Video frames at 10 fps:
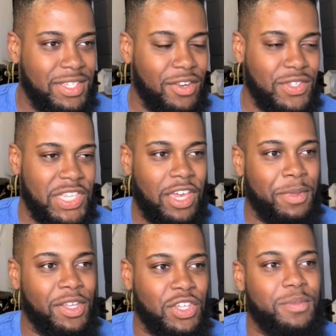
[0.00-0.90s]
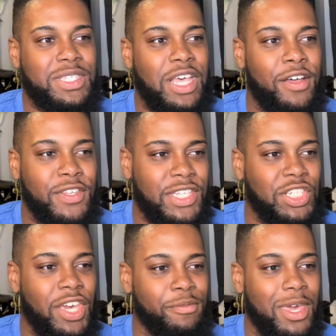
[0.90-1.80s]
He can use the psychic abilities on himself to
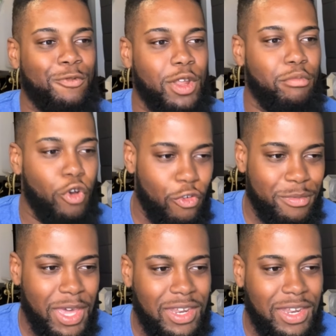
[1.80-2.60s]
essentially give him infinite movement.